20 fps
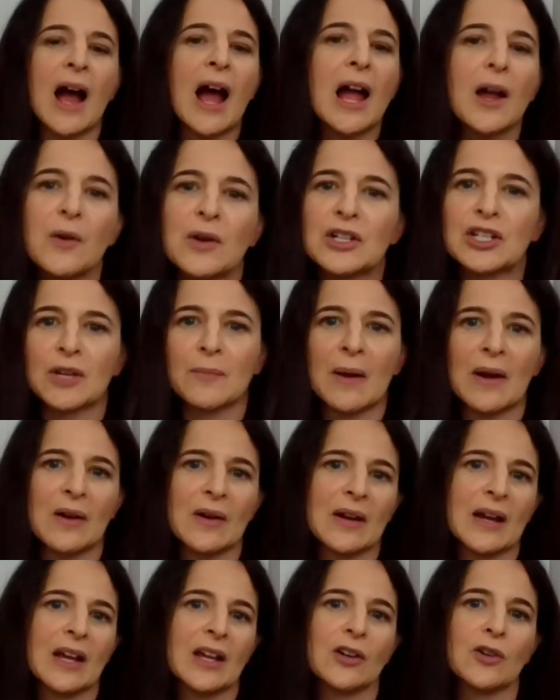Irish
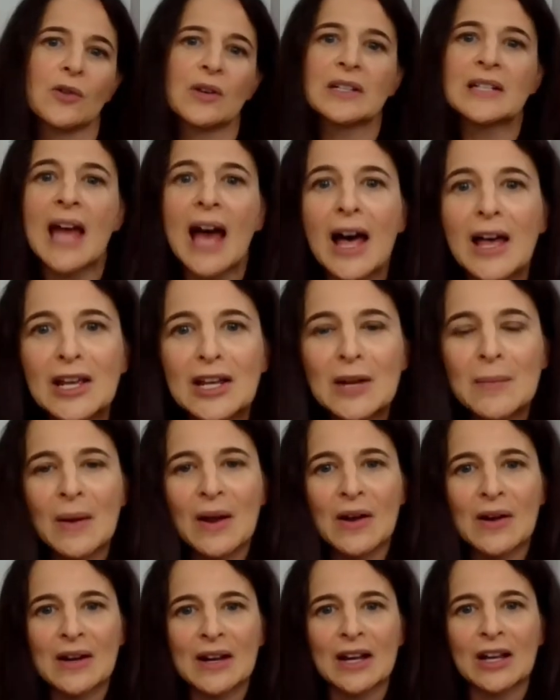American or Italian
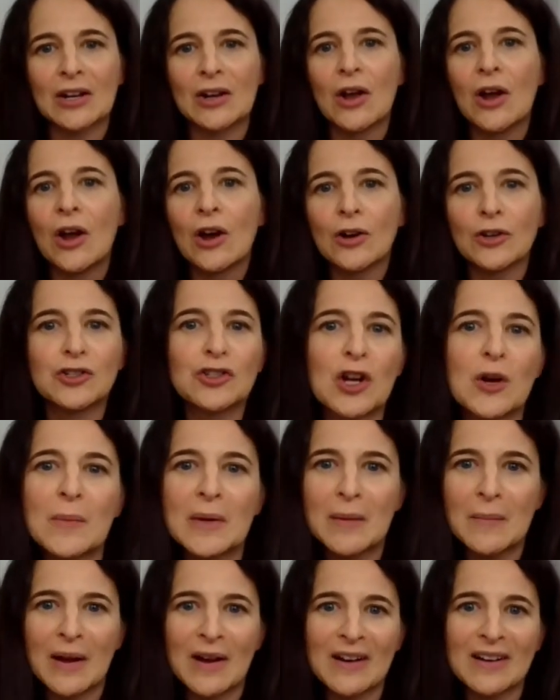American or German
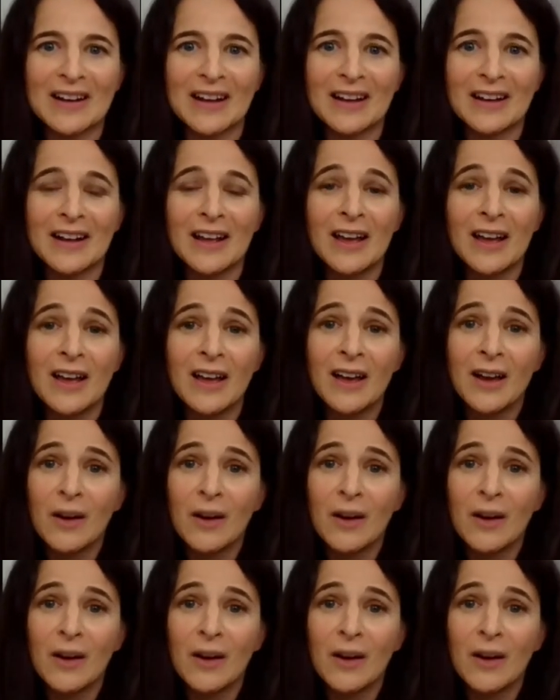American?